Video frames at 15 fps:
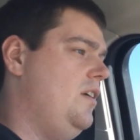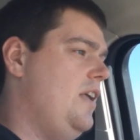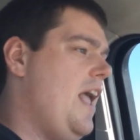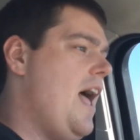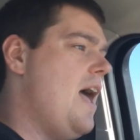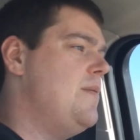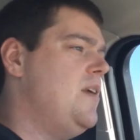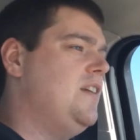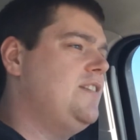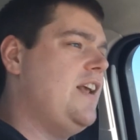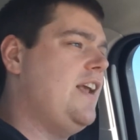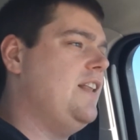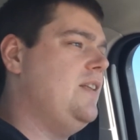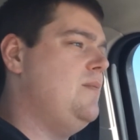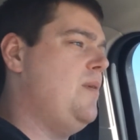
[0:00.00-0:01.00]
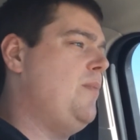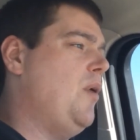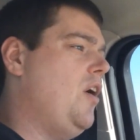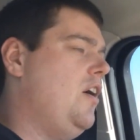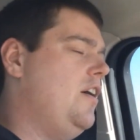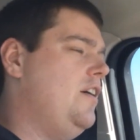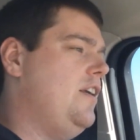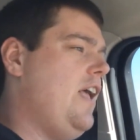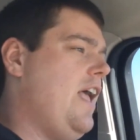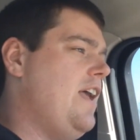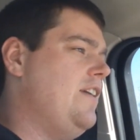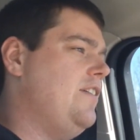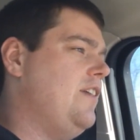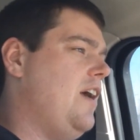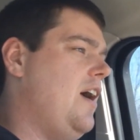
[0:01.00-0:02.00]
I'm not taking them apart,
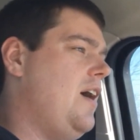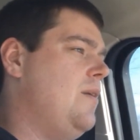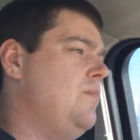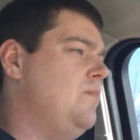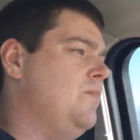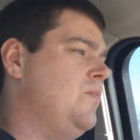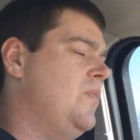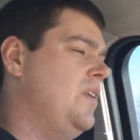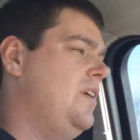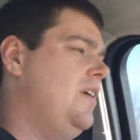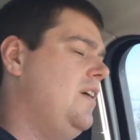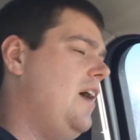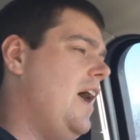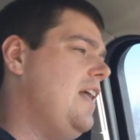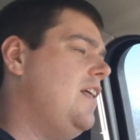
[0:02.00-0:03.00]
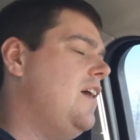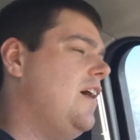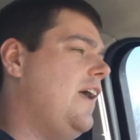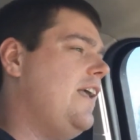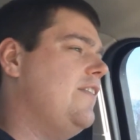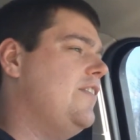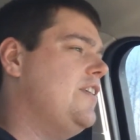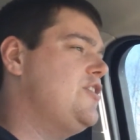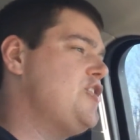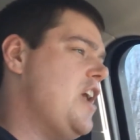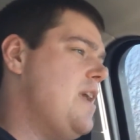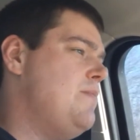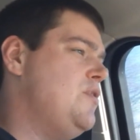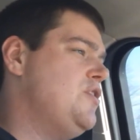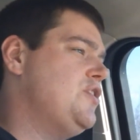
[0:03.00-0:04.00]
and I like the
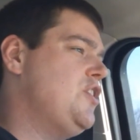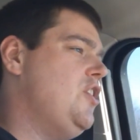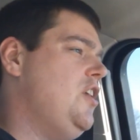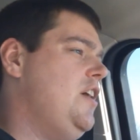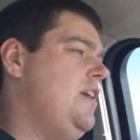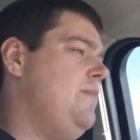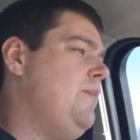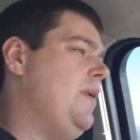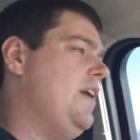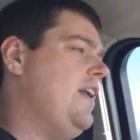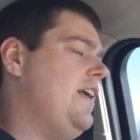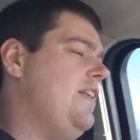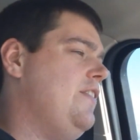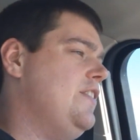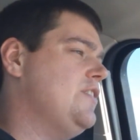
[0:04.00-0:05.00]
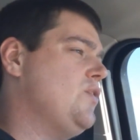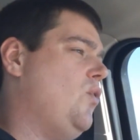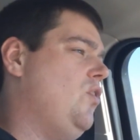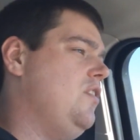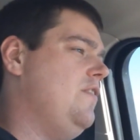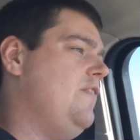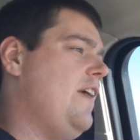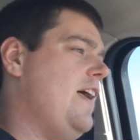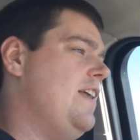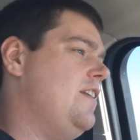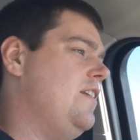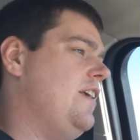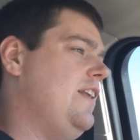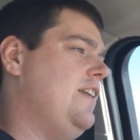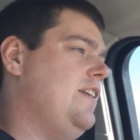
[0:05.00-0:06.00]
chamber's good, but in this whole
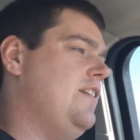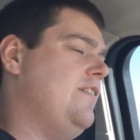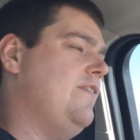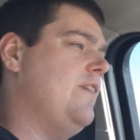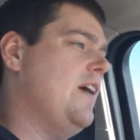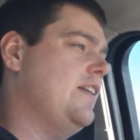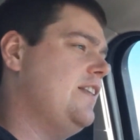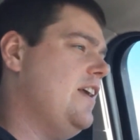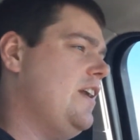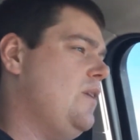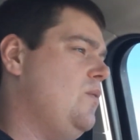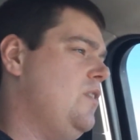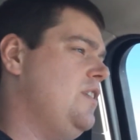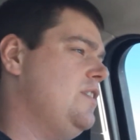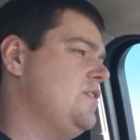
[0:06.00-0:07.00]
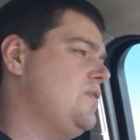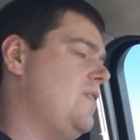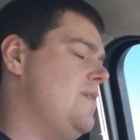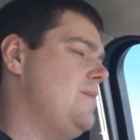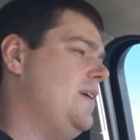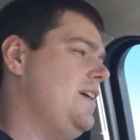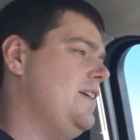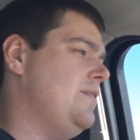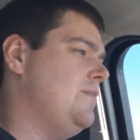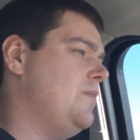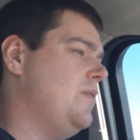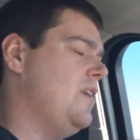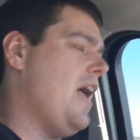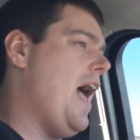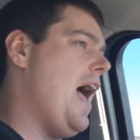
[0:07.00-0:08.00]
event, it didn't affect anyone, so I might
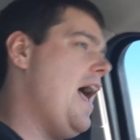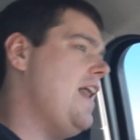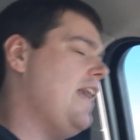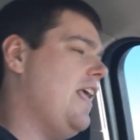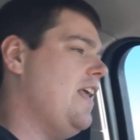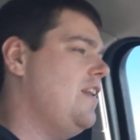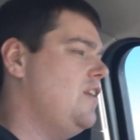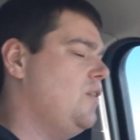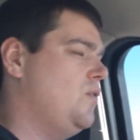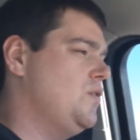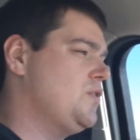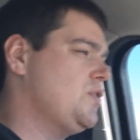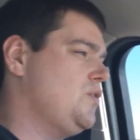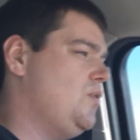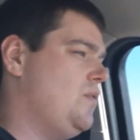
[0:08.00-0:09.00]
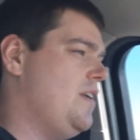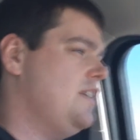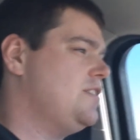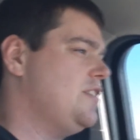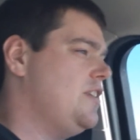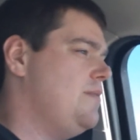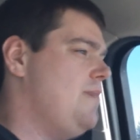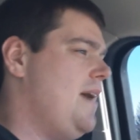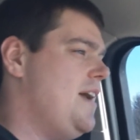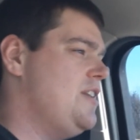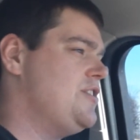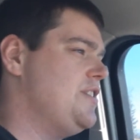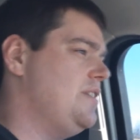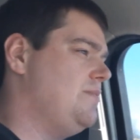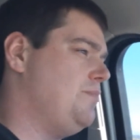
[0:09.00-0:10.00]
add in an old school wrestling
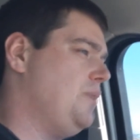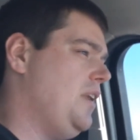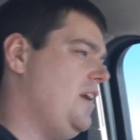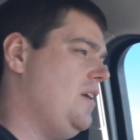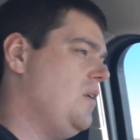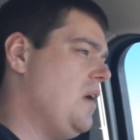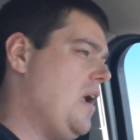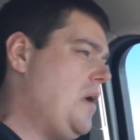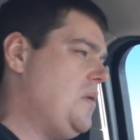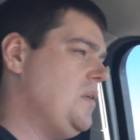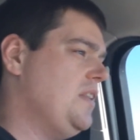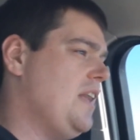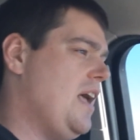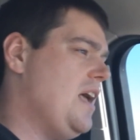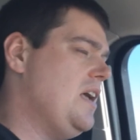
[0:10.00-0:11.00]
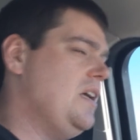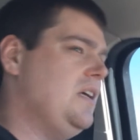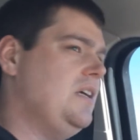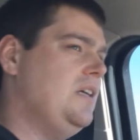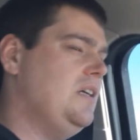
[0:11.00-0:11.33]
match and play around with that.